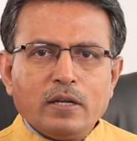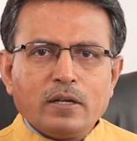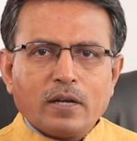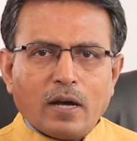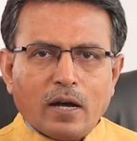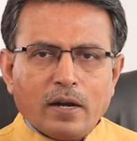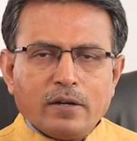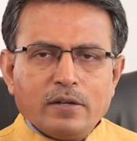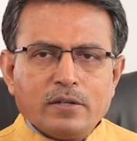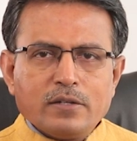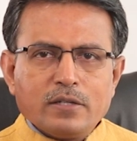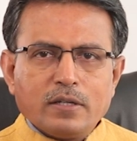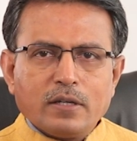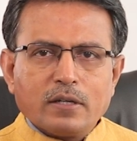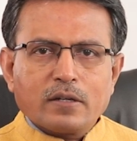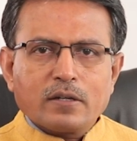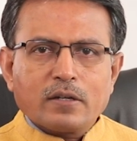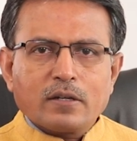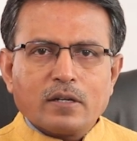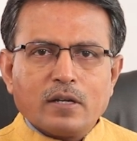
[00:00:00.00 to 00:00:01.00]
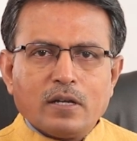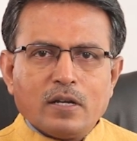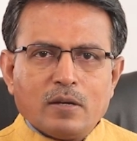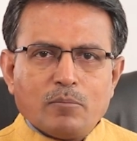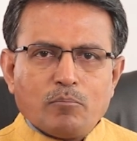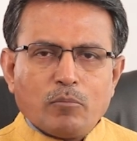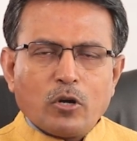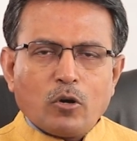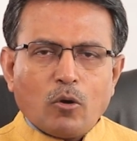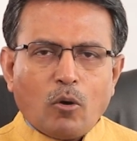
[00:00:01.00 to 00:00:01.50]
in current year
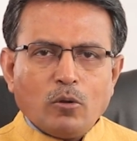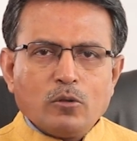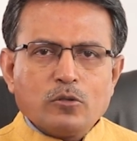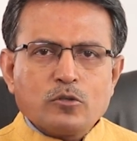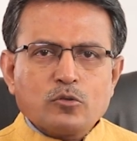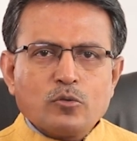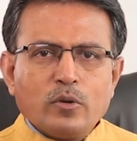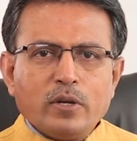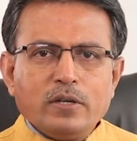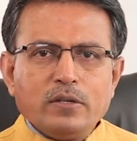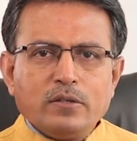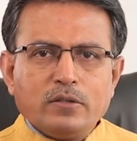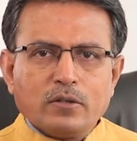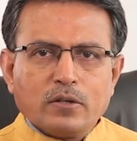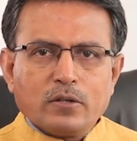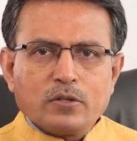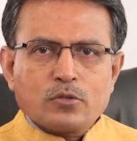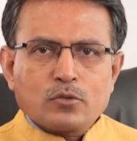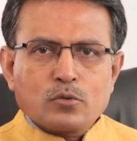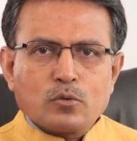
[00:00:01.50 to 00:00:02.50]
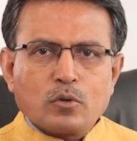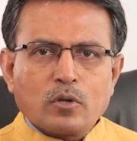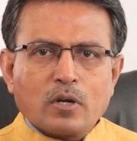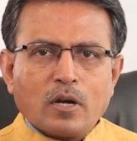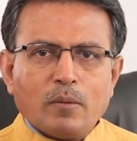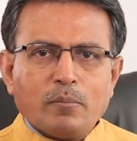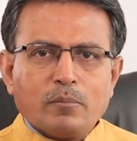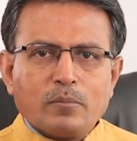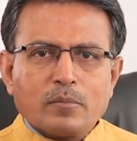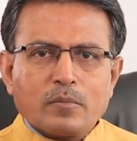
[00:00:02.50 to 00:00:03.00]
but also in years to
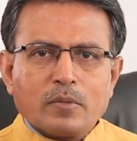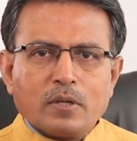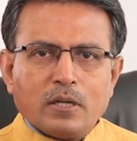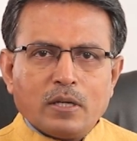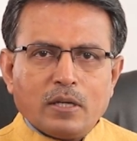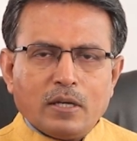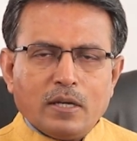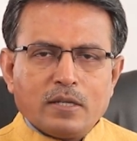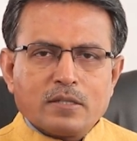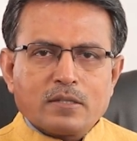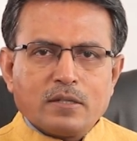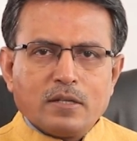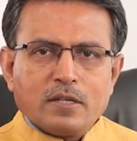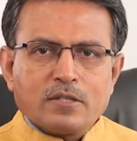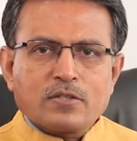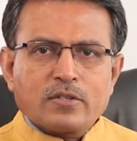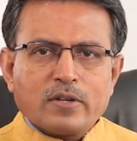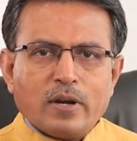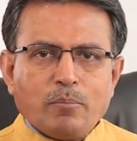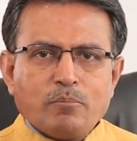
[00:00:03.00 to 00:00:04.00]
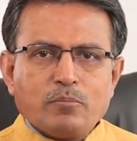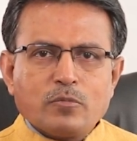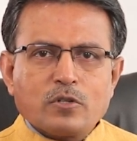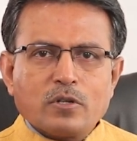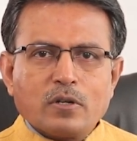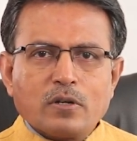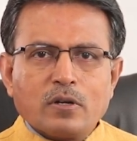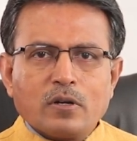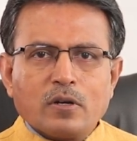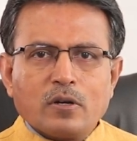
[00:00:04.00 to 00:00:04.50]
come is
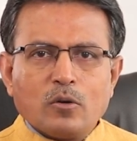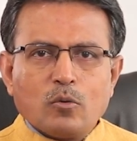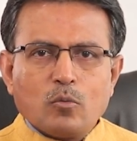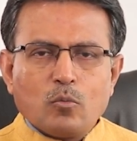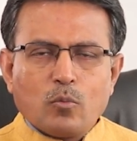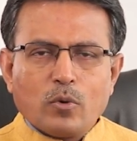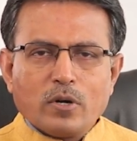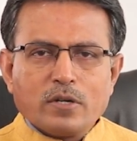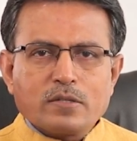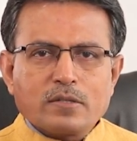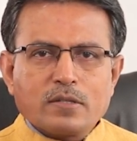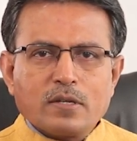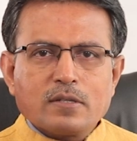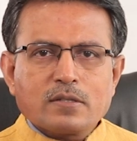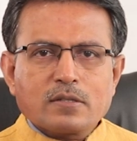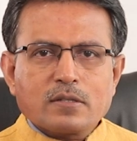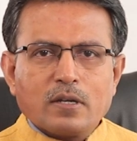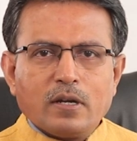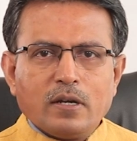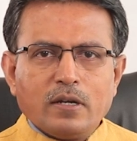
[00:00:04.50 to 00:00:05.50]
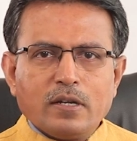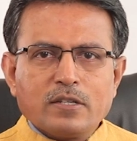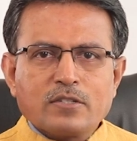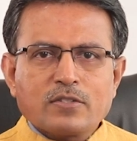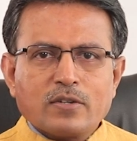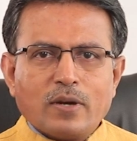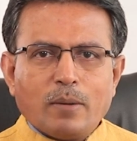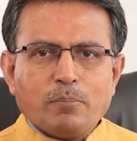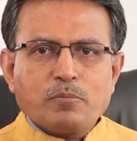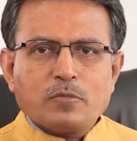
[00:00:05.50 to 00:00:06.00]
disruptor versus
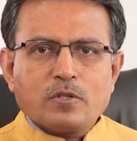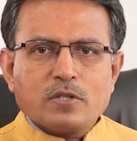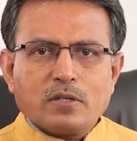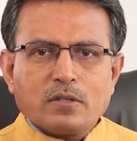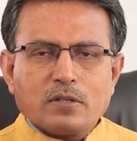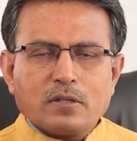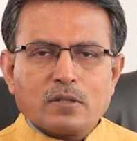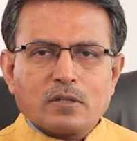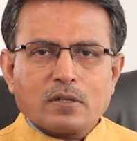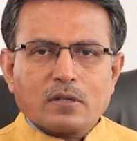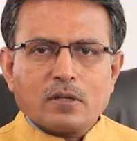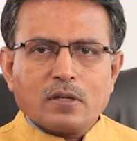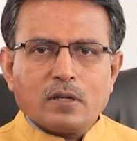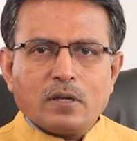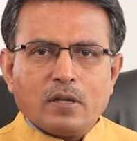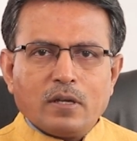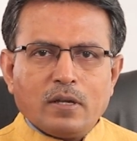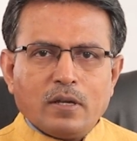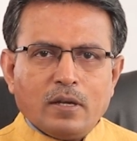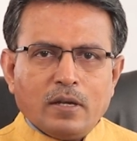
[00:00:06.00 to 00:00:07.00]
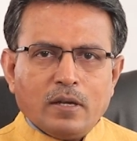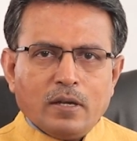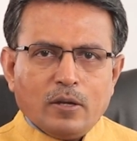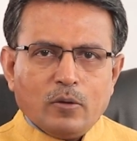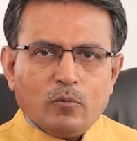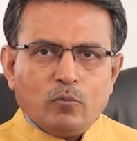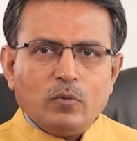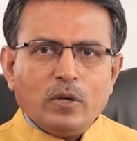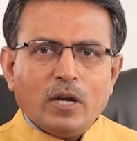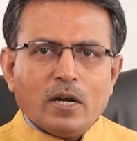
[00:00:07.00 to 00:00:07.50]
disrupted.
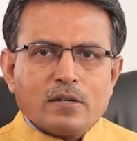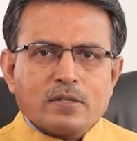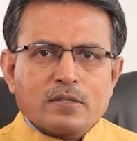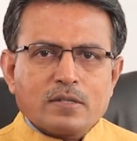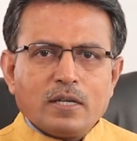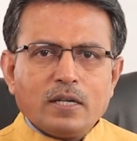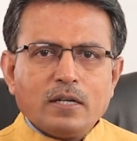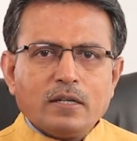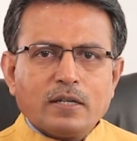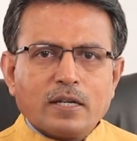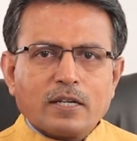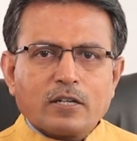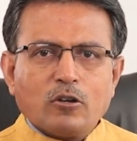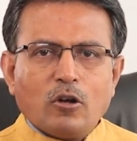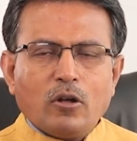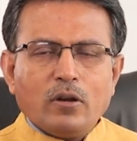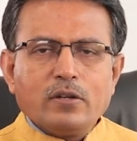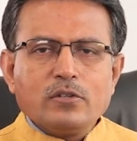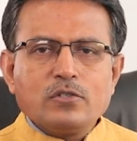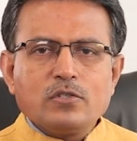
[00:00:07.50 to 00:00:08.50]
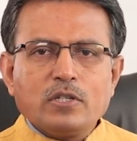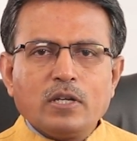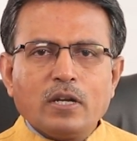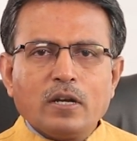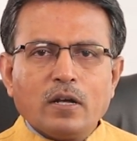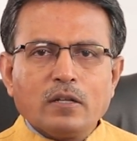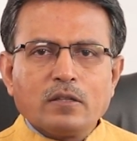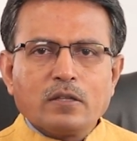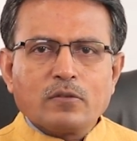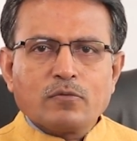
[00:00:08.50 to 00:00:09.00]
We are seeing technology and
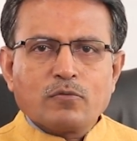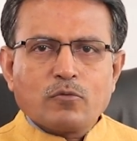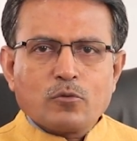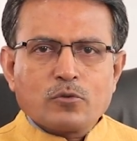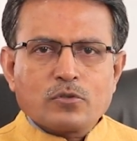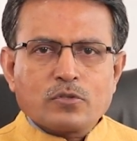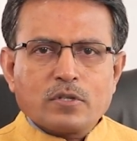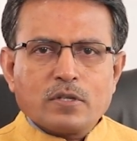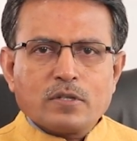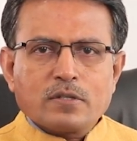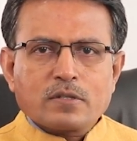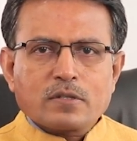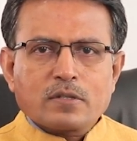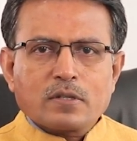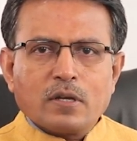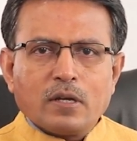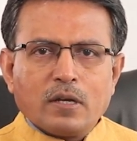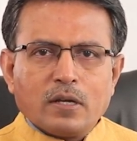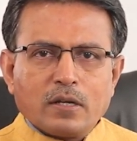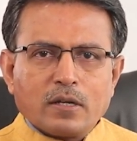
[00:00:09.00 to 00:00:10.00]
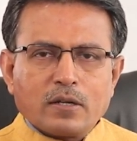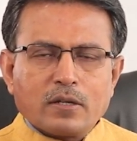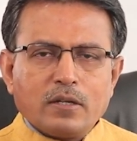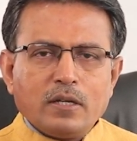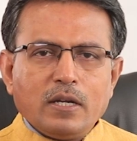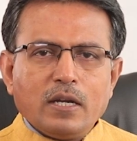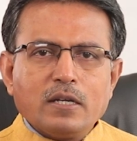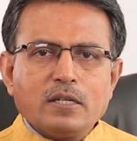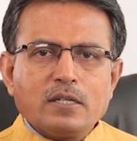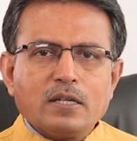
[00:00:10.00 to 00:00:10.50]
other forces
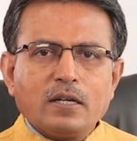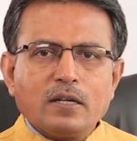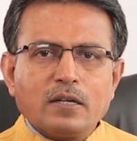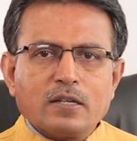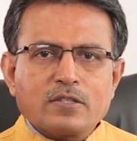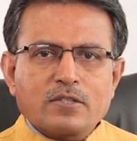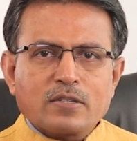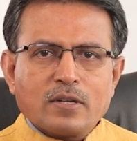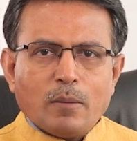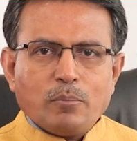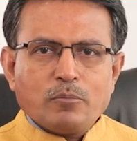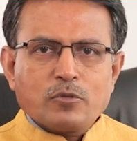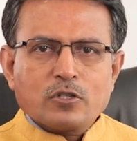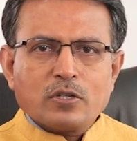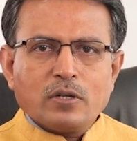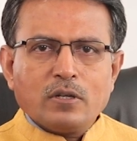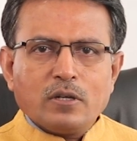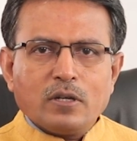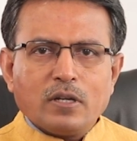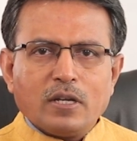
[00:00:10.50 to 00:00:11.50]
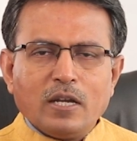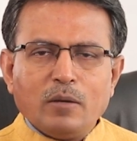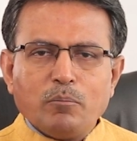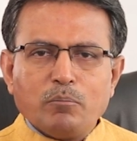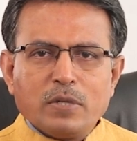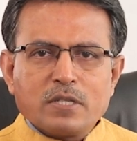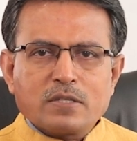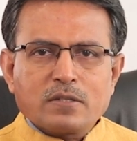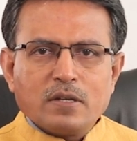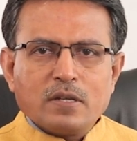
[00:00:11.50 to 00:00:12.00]
creating disruption in
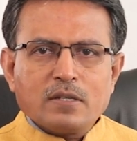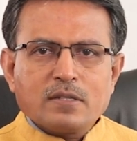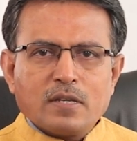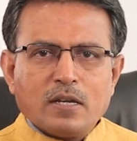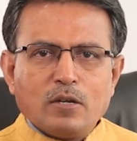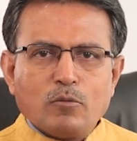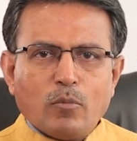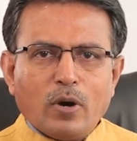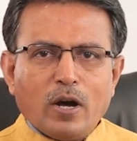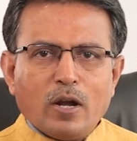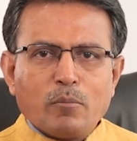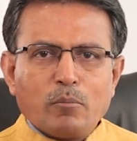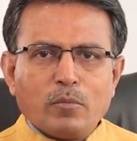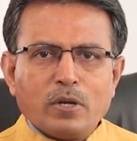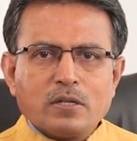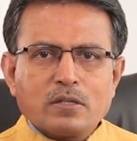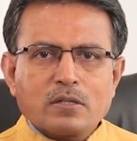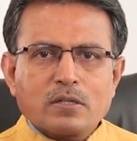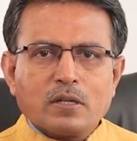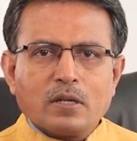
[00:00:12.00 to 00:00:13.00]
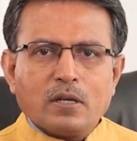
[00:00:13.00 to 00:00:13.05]
business environment,